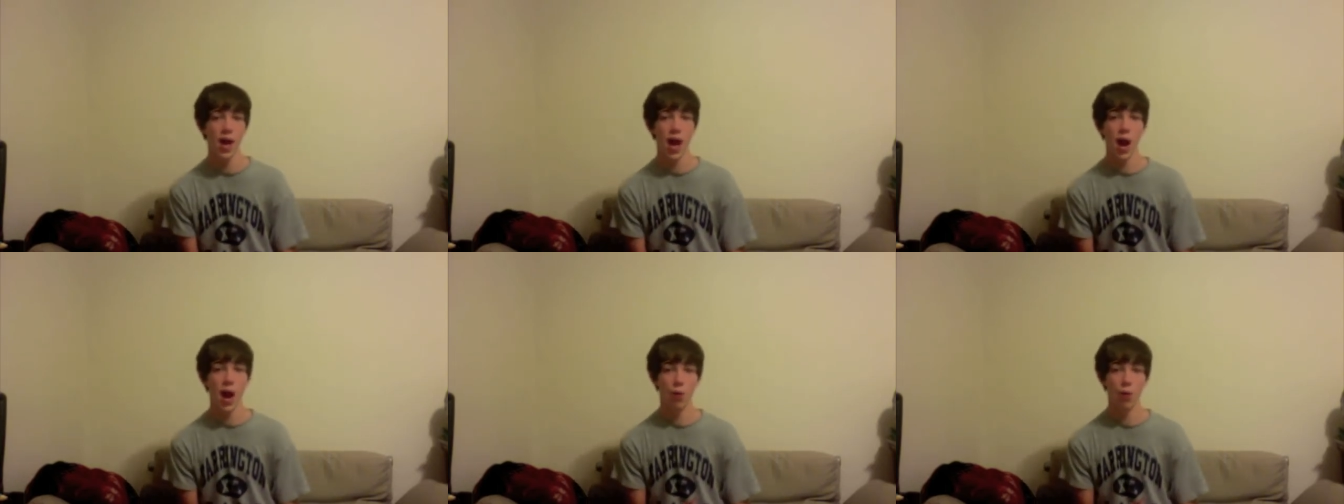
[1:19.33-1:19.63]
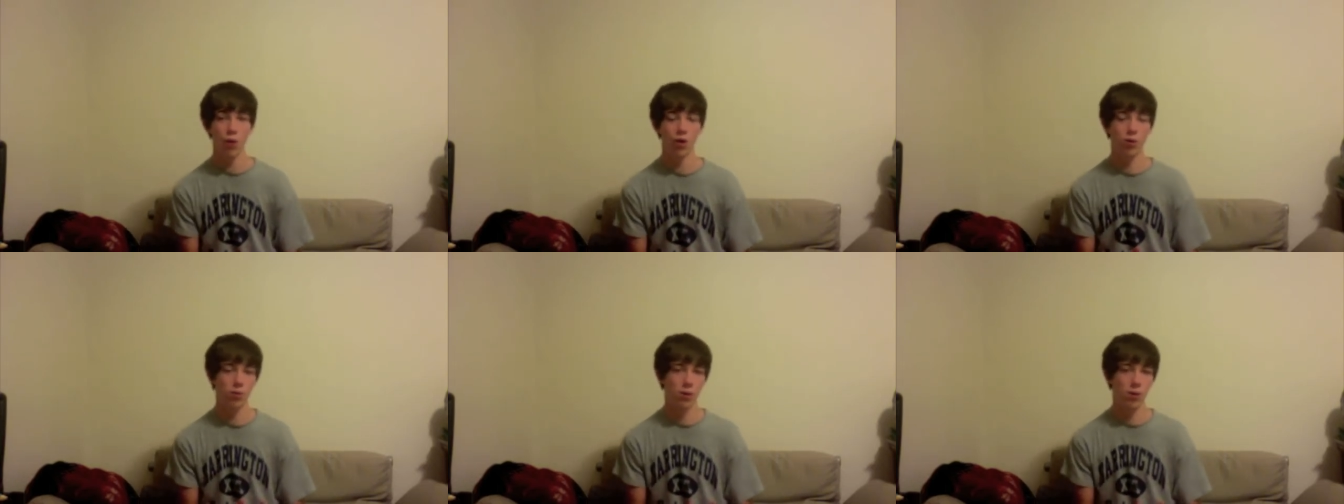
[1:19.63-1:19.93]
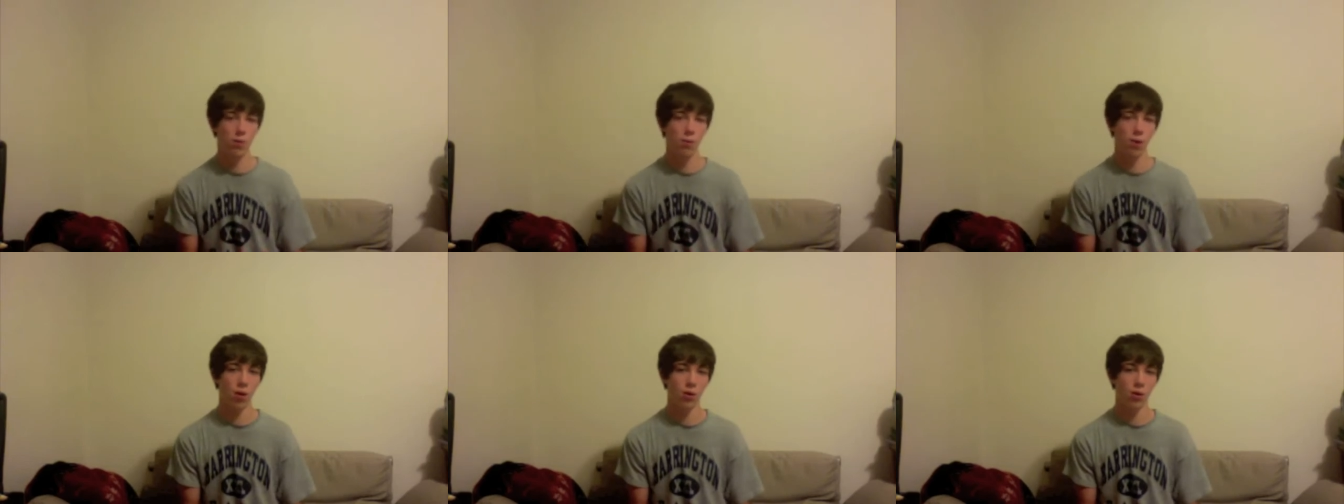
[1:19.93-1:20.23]
I wanted to be
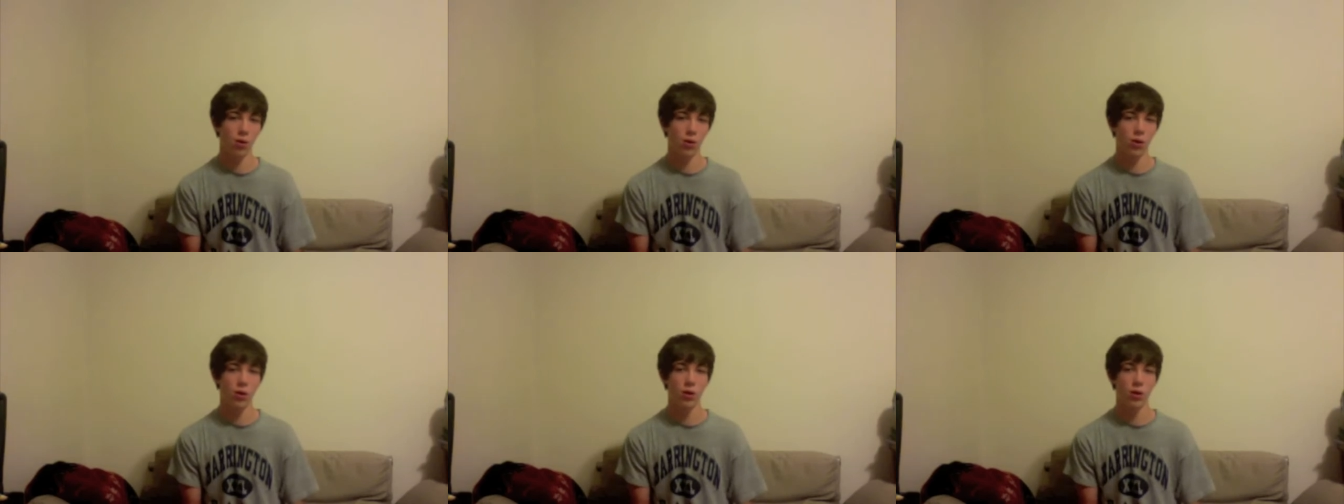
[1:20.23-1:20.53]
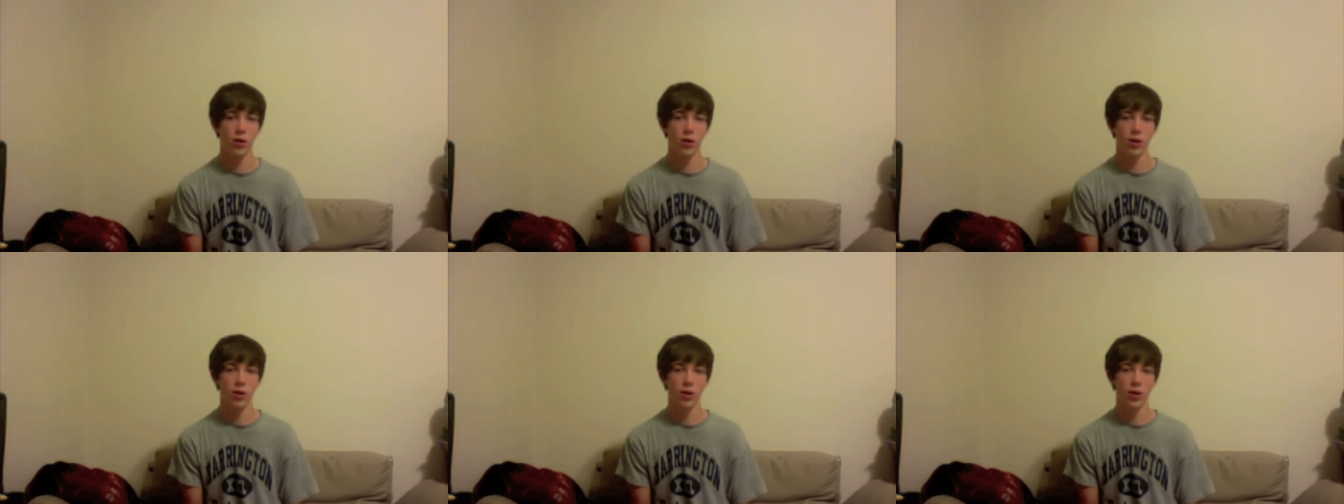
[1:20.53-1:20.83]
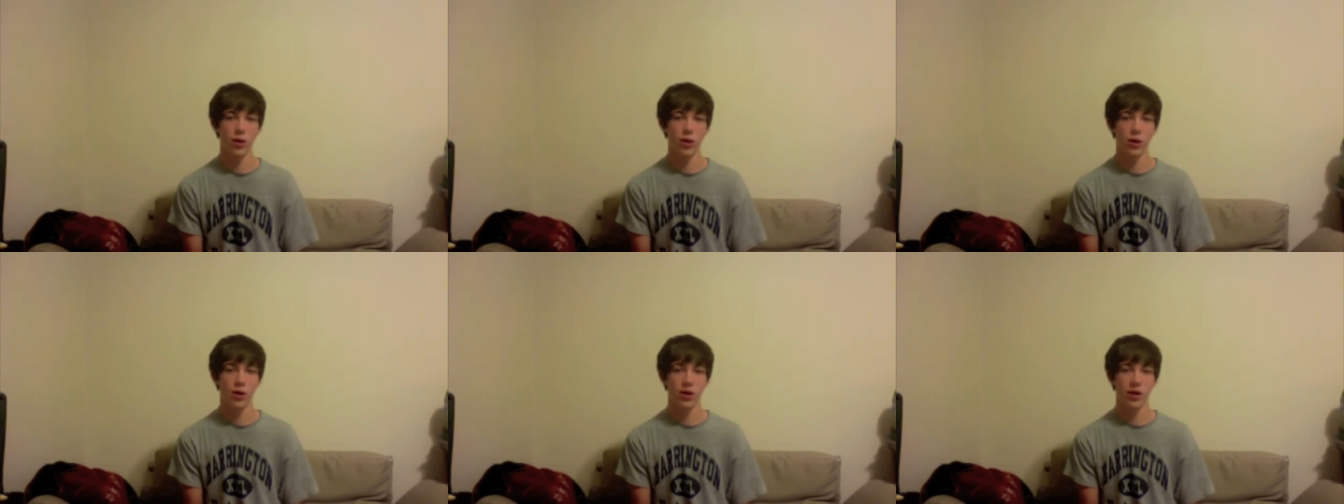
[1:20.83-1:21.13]
a partner
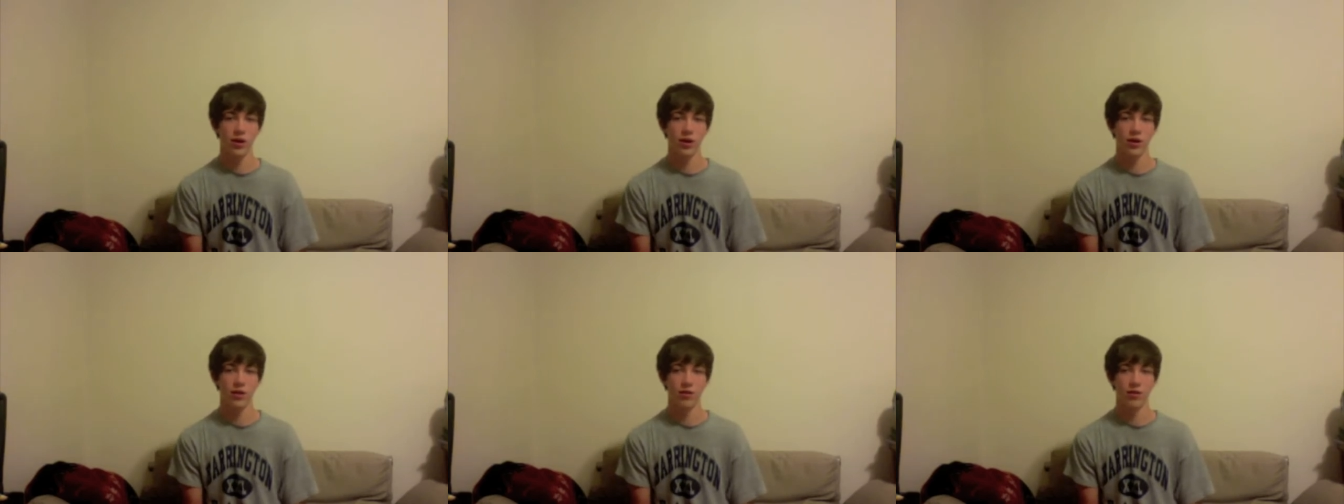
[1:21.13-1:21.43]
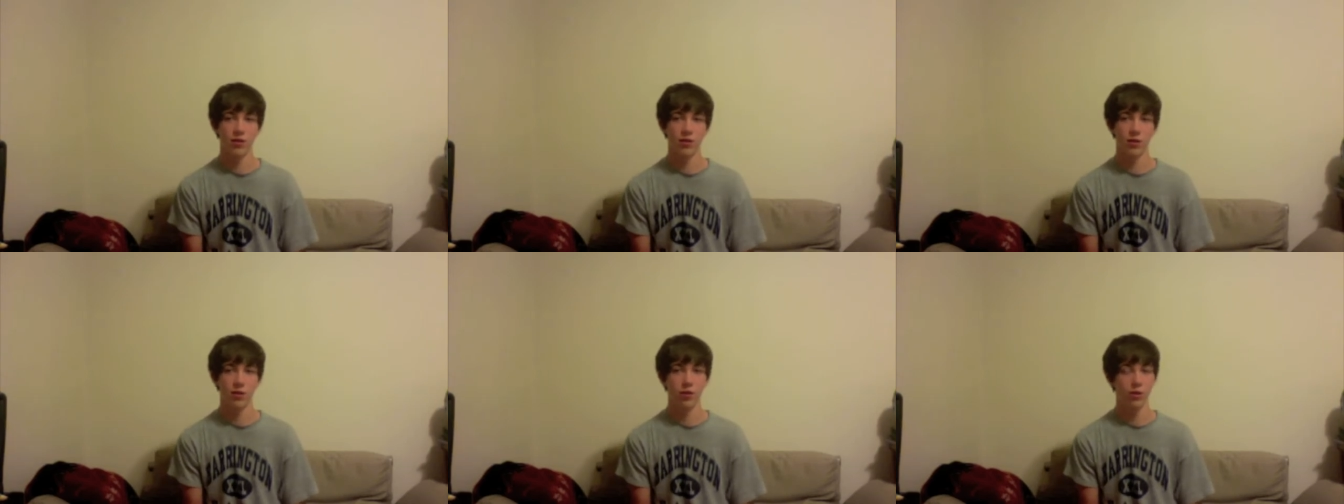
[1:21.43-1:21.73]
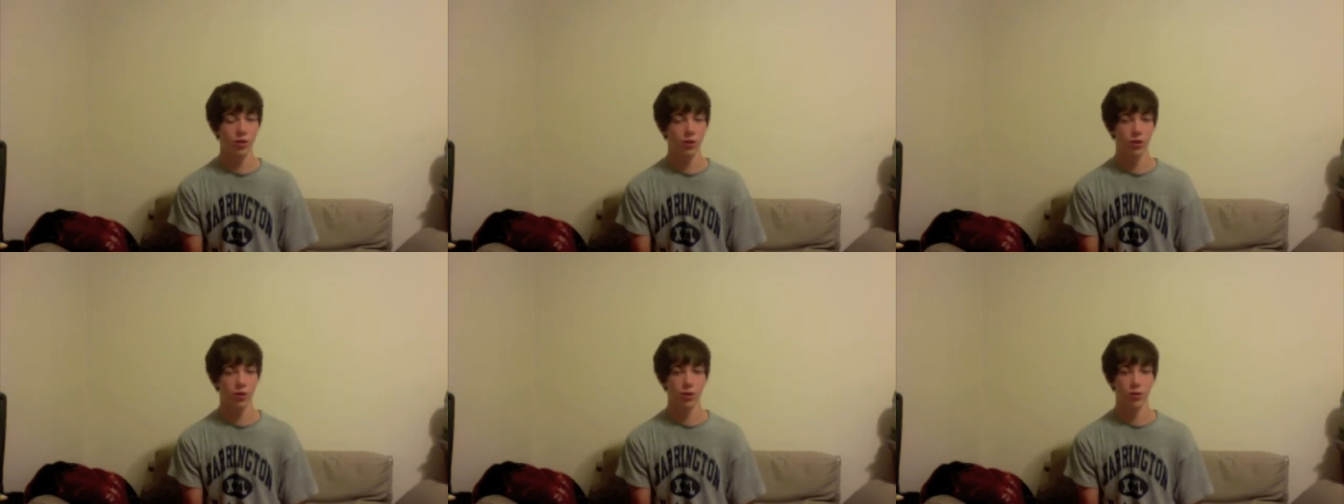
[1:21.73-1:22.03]
for the
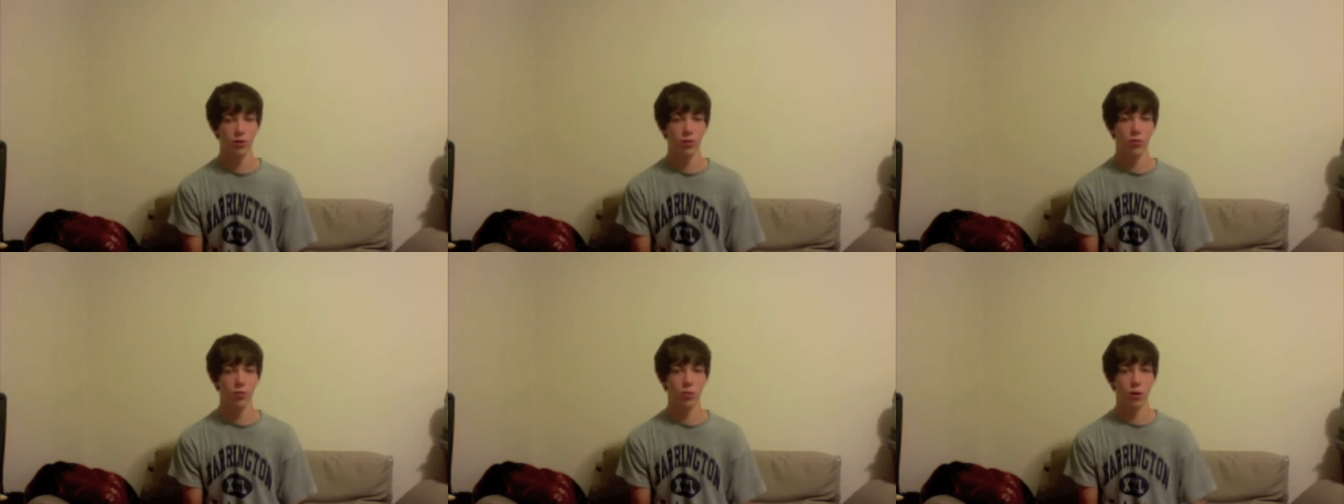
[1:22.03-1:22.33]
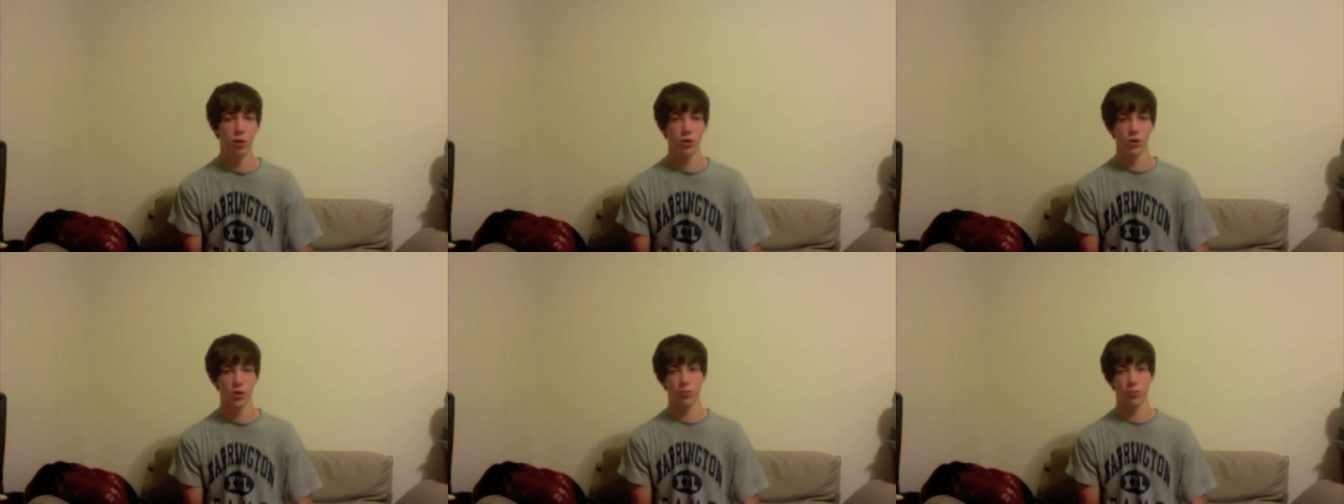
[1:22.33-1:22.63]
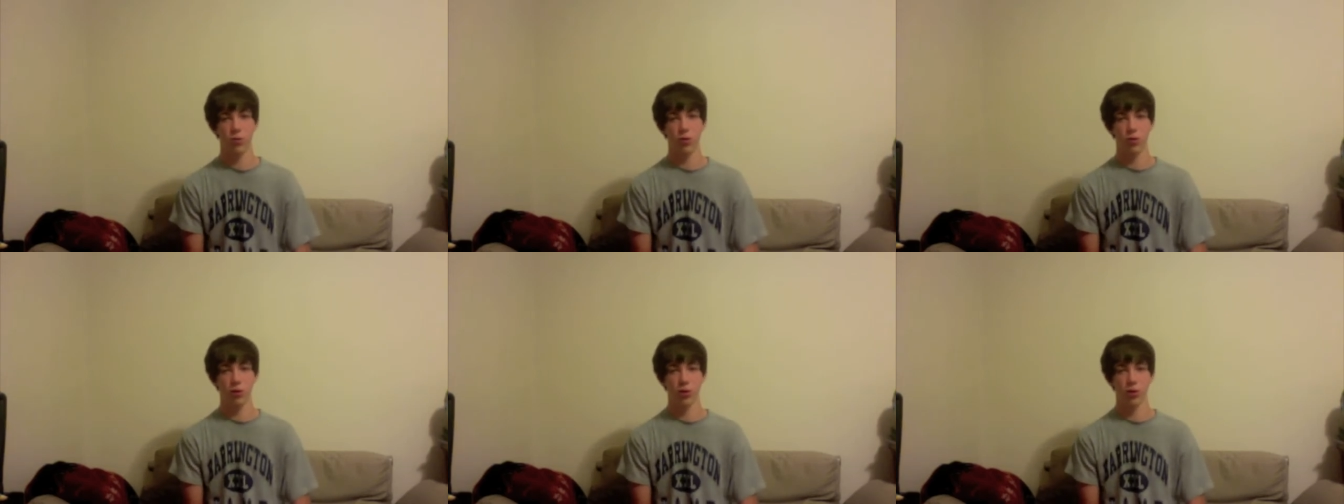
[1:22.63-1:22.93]
YouTube partnership
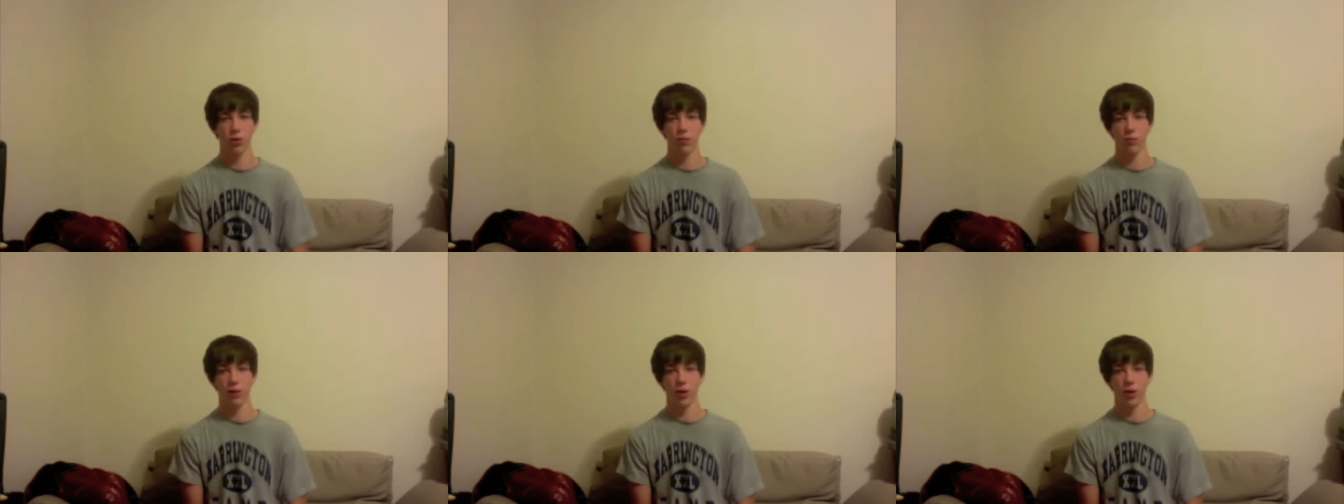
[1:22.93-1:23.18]
program.